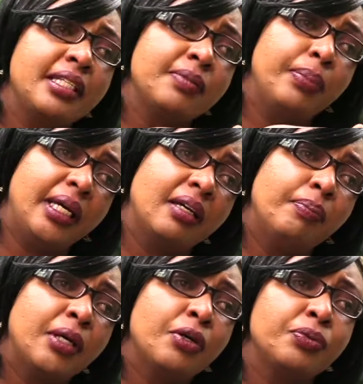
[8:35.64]
this
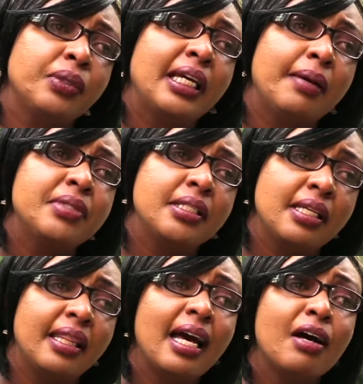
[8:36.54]
big because we kept it
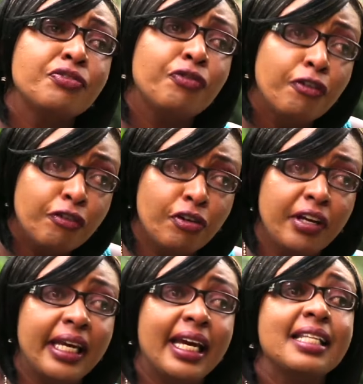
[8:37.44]
in the house for 4
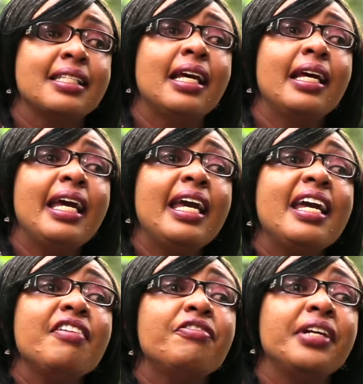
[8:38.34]
years,
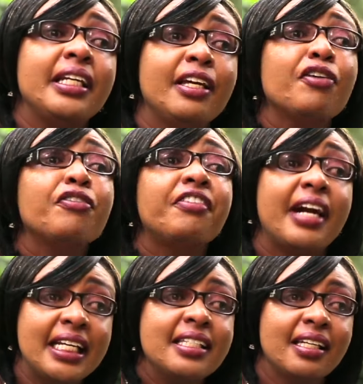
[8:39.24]
every day of
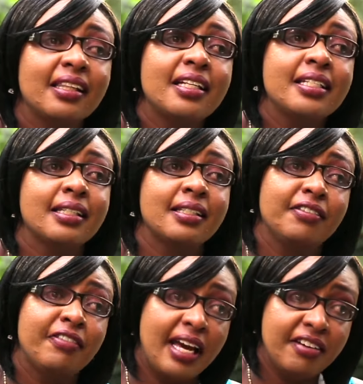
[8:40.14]
writing,
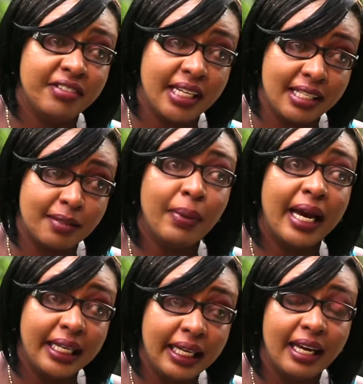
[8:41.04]
365 days
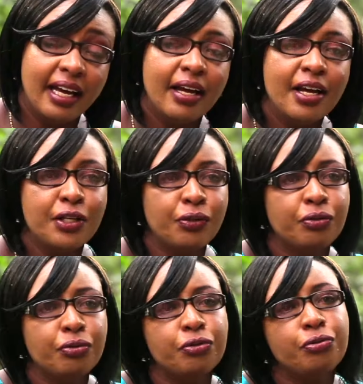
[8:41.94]
per year. So
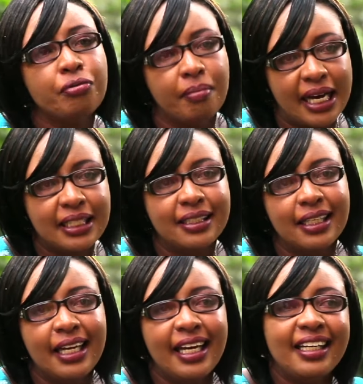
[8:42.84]
it was too much.
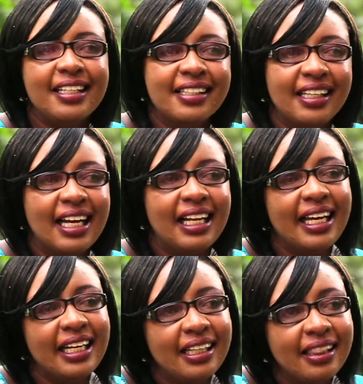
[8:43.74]
And he said, I'll
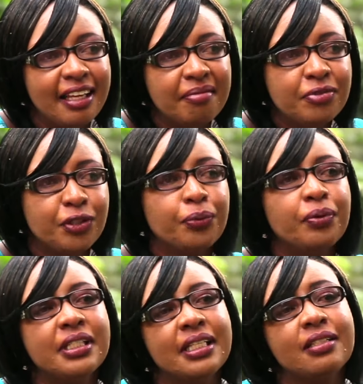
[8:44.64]
edit them. Do you
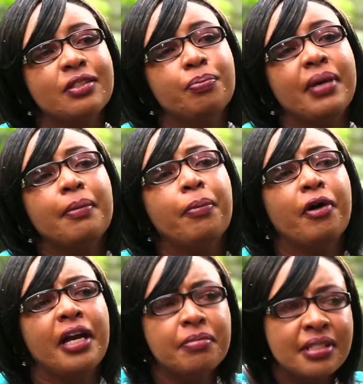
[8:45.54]
want us to make
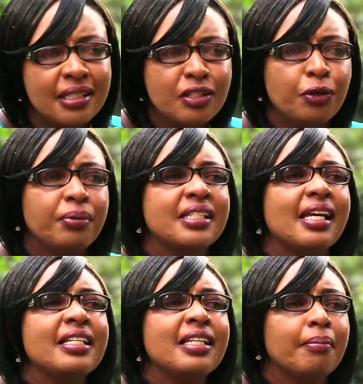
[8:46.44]
poems since you're
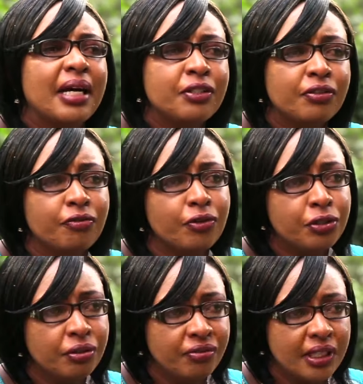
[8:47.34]
reciting much of what you've